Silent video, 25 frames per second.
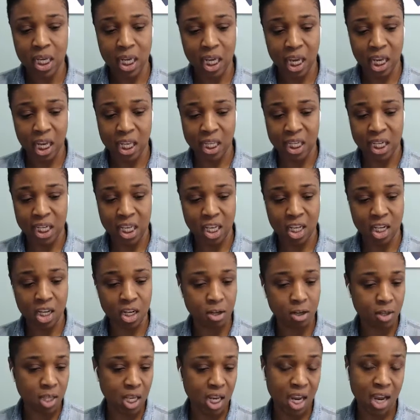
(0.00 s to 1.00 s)
And
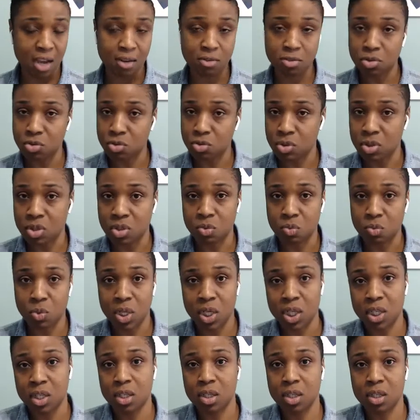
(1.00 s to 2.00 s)
then they outsource
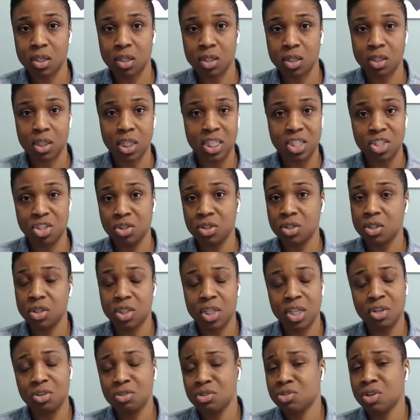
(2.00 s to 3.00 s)
what they shouldn't,
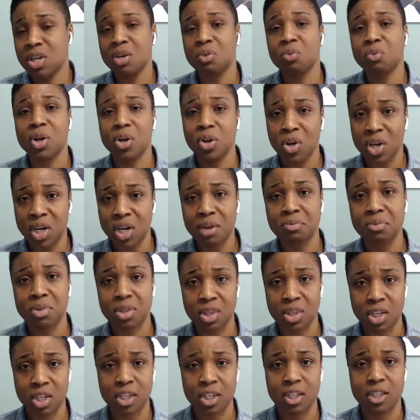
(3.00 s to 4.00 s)
they don't try to work on
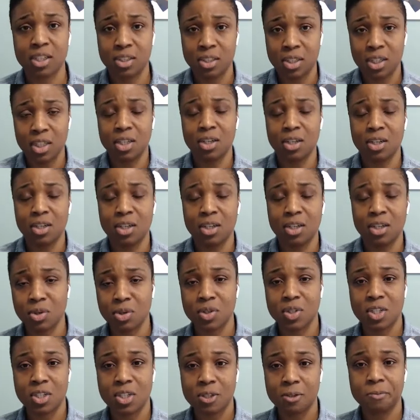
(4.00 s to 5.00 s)
everything, in other
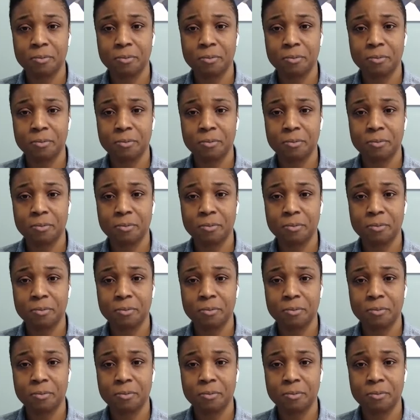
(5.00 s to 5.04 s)
words.